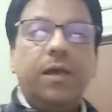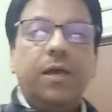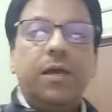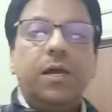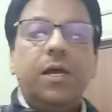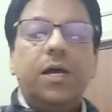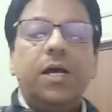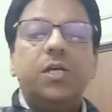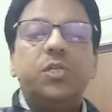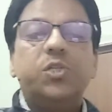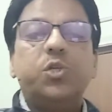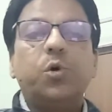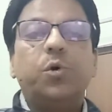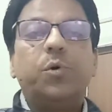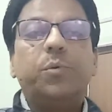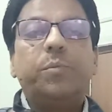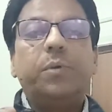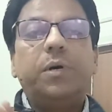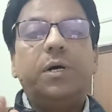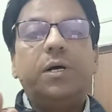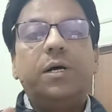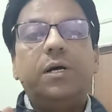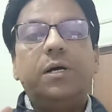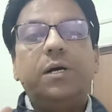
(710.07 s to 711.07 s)

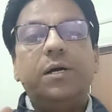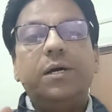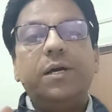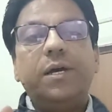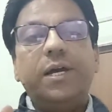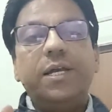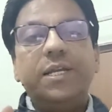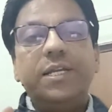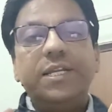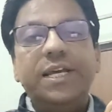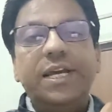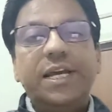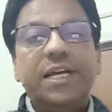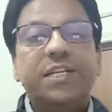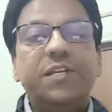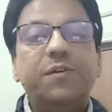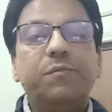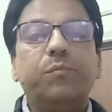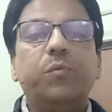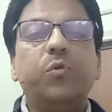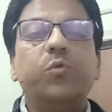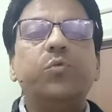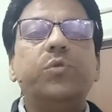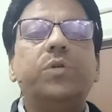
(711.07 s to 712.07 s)
So indicative
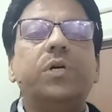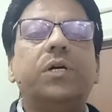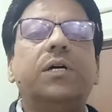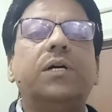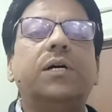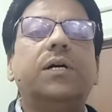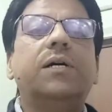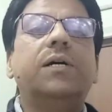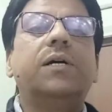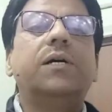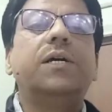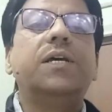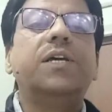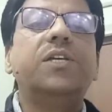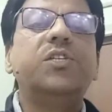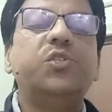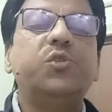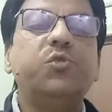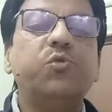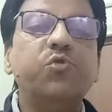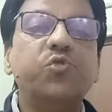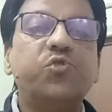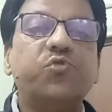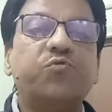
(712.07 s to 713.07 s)
mood is
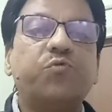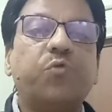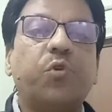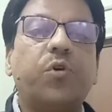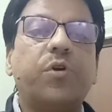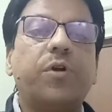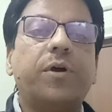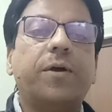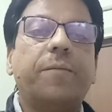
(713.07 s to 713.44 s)
used for